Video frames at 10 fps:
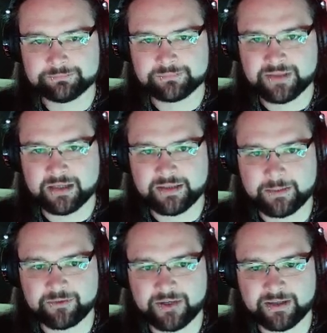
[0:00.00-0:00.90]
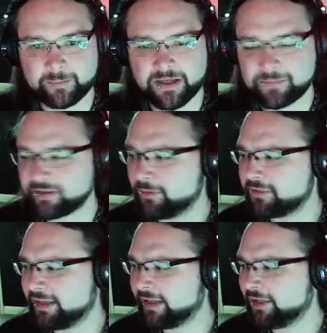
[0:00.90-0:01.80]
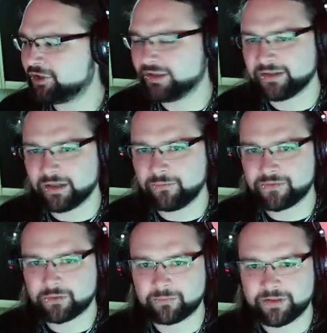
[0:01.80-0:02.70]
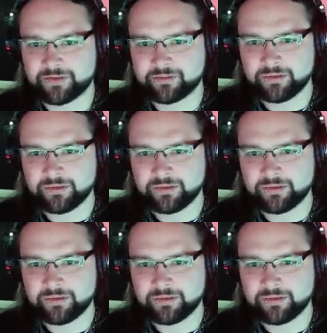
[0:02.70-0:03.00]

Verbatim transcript: I keep track of my episodes, in case you didn't know for some reason.